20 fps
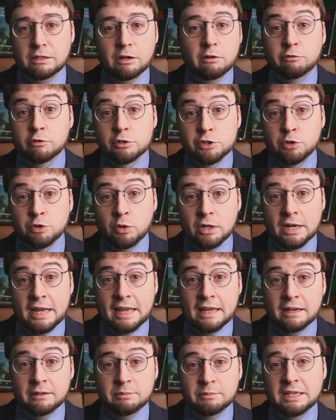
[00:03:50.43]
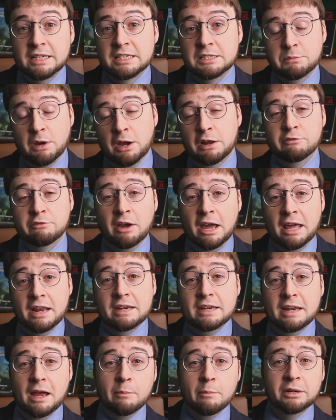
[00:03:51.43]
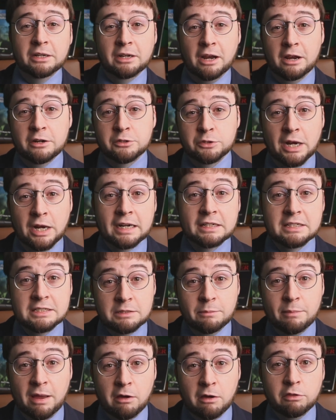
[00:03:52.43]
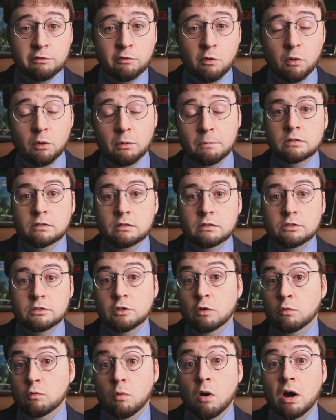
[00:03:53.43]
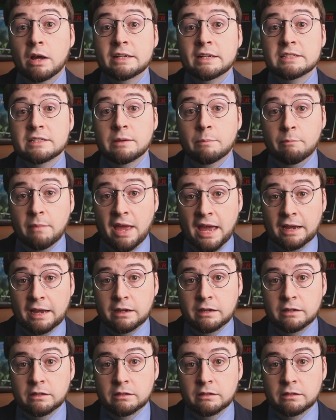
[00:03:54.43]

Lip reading: for shorthand, because modified endowment contract is a mouthful. So what is a MEC?